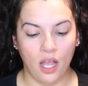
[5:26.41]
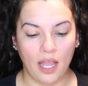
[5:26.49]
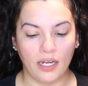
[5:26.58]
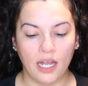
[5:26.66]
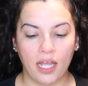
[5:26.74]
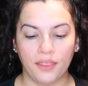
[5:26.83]

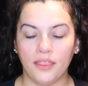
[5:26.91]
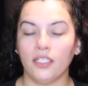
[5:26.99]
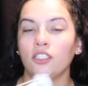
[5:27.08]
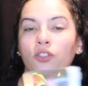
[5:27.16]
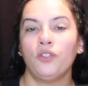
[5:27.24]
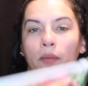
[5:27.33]
i got the
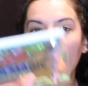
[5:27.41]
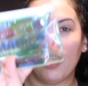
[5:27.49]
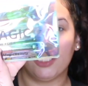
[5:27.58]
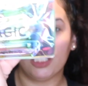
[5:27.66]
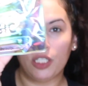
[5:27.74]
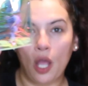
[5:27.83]
luna
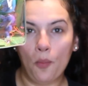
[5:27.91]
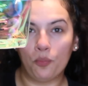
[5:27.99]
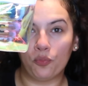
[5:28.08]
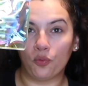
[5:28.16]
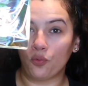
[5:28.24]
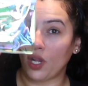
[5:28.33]
magic
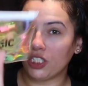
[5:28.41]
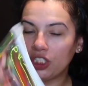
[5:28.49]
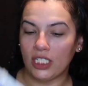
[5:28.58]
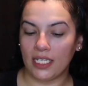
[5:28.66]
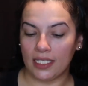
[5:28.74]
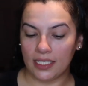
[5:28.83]

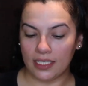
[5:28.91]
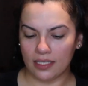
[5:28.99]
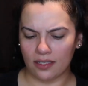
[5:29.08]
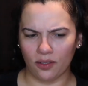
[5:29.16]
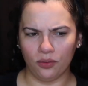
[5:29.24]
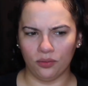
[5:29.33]
brushes
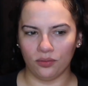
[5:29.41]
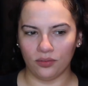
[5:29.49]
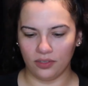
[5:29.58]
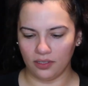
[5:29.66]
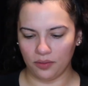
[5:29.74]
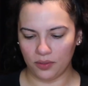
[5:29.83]
Ooh,